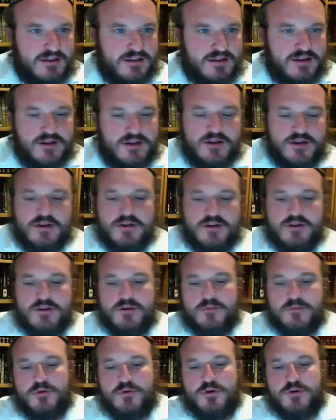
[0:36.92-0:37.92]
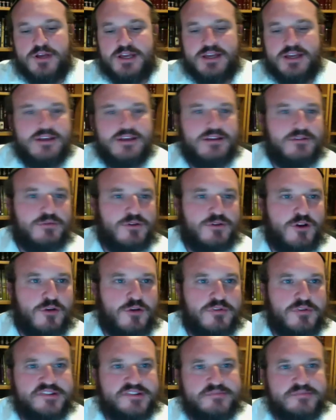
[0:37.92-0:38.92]
Oh boy, we're
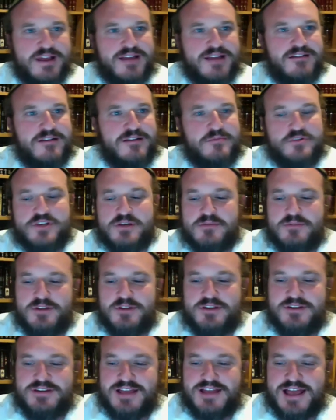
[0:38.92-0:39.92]
almost by Rebbe Shimon,